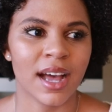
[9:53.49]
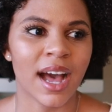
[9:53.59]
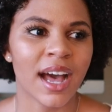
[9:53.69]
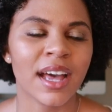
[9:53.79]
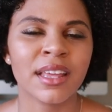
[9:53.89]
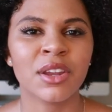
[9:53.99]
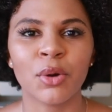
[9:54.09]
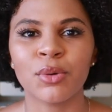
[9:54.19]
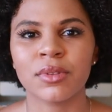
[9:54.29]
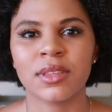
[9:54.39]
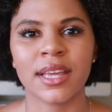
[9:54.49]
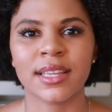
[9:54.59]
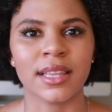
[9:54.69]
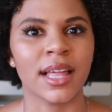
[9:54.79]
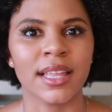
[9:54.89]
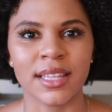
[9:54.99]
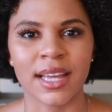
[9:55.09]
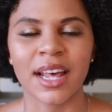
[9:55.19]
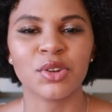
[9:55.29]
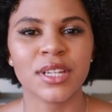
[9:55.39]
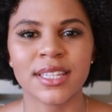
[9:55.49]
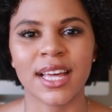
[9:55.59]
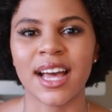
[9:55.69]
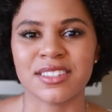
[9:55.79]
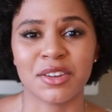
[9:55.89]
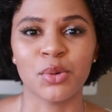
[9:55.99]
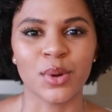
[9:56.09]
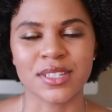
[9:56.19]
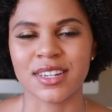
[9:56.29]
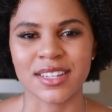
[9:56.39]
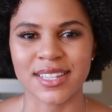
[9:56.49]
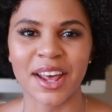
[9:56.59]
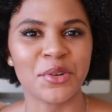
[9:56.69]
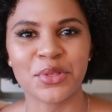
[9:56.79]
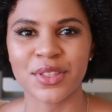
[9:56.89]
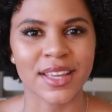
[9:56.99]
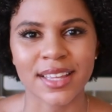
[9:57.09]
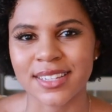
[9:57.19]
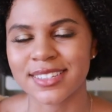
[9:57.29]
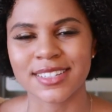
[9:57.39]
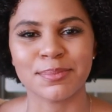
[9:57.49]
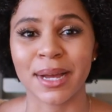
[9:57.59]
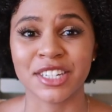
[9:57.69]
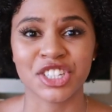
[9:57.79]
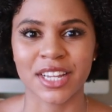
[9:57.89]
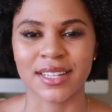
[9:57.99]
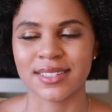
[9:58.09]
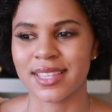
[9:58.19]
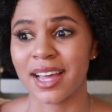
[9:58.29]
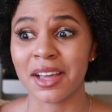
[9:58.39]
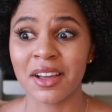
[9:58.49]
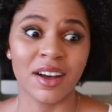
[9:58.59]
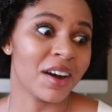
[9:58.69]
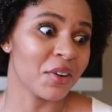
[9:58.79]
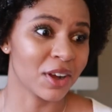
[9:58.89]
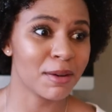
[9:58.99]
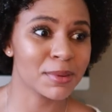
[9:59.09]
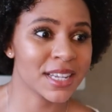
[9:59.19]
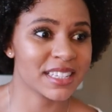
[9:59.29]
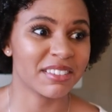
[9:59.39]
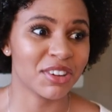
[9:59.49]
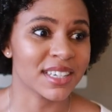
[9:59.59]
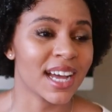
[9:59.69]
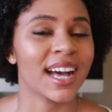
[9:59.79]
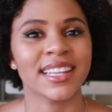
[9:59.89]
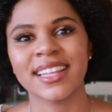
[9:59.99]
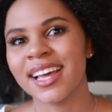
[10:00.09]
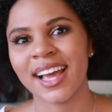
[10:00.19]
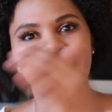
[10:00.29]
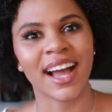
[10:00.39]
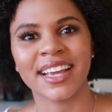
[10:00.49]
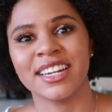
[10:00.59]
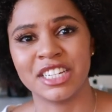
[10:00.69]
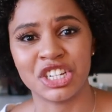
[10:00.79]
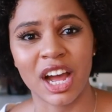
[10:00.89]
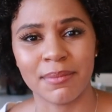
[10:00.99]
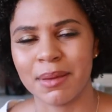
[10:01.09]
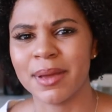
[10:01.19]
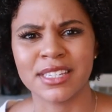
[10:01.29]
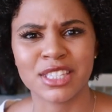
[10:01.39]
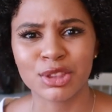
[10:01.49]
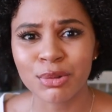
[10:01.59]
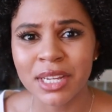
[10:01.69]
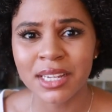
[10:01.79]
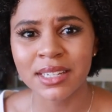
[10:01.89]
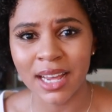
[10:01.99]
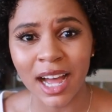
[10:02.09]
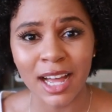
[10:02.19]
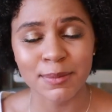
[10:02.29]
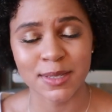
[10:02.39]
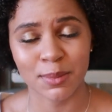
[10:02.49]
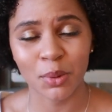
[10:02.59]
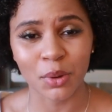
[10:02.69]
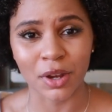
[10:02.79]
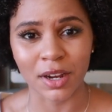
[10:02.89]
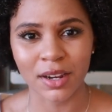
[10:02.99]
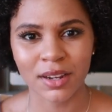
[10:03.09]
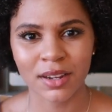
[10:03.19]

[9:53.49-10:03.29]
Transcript: I don't take it lightly. I don't take that as a coincidence. I don't think it's just by chance that, oh, a couple days after I tithe, I get a job that pays three times more